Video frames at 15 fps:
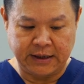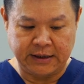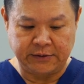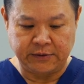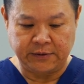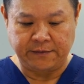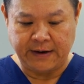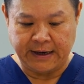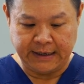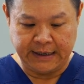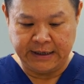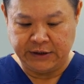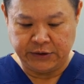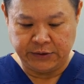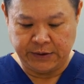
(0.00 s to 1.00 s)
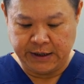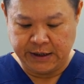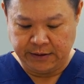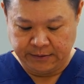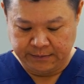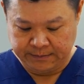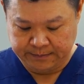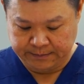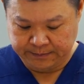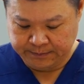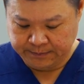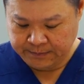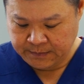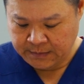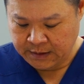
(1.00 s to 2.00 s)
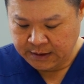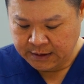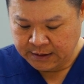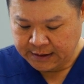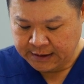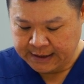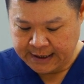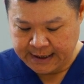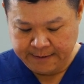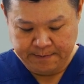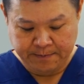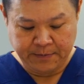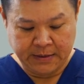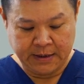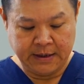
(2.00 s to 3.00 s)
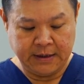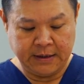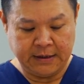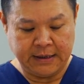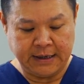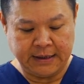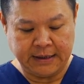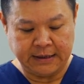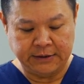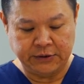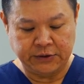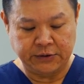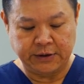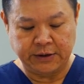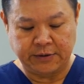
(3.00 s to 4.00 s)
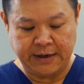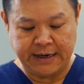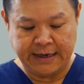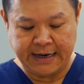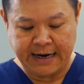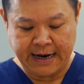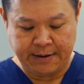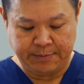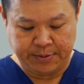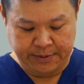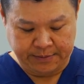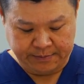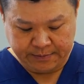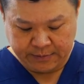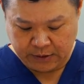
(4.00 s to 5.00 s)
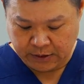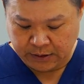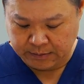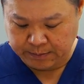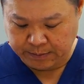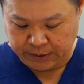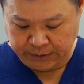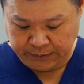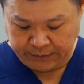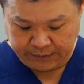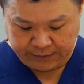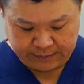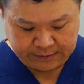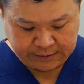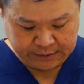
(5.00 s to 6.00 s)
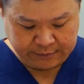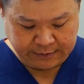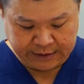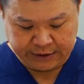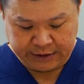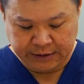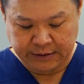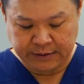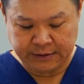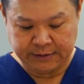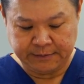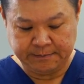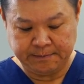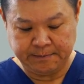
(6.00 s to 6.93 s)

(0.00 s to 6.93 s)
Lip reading: transfer fat into here. Okay, then undo the green cap on both syringes,